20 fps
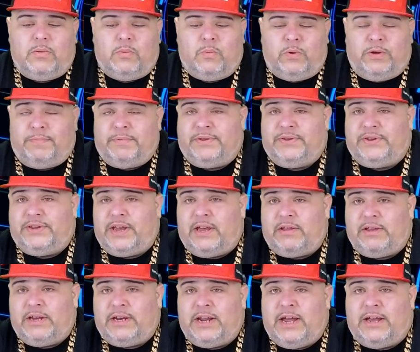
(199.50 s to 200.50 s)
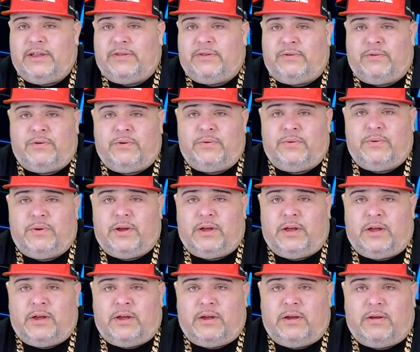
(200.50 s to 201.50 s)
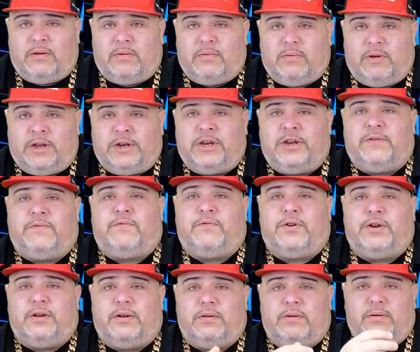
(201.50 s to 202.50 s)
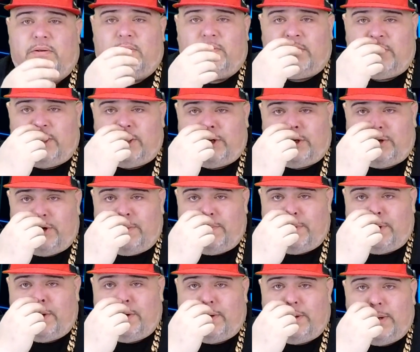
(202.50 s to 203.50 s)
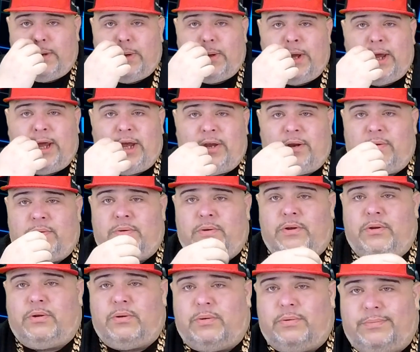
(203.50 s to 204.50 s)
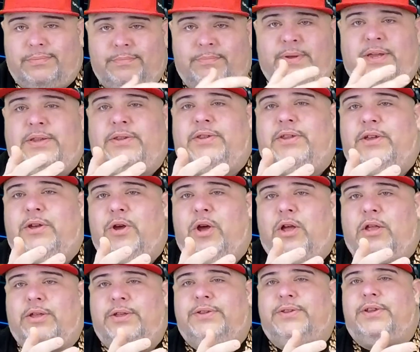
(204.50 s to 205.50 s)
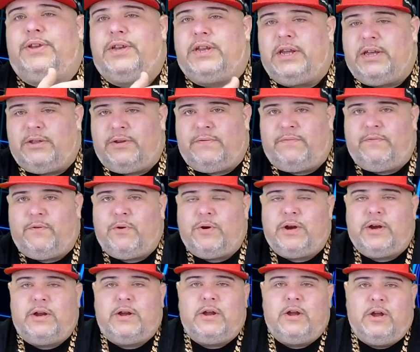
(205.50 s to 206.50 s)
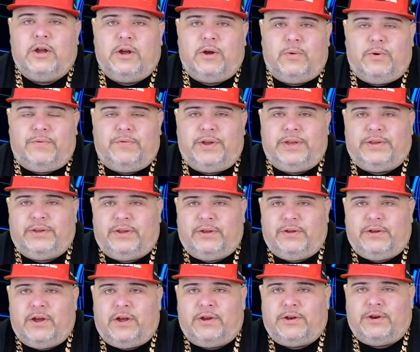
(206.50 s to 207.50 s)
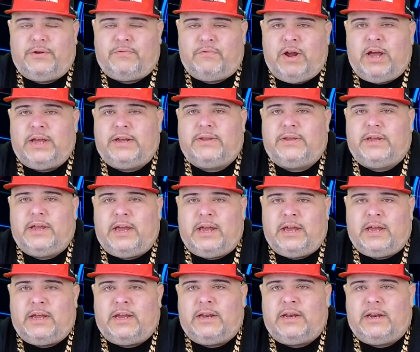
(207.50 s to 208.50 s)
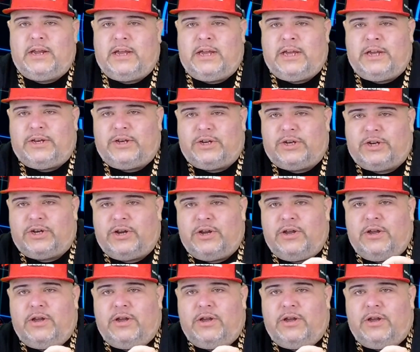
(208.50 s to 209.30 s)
We've been selling that through a different distributor and basically call us a dealer for it. We recently gone direct, and each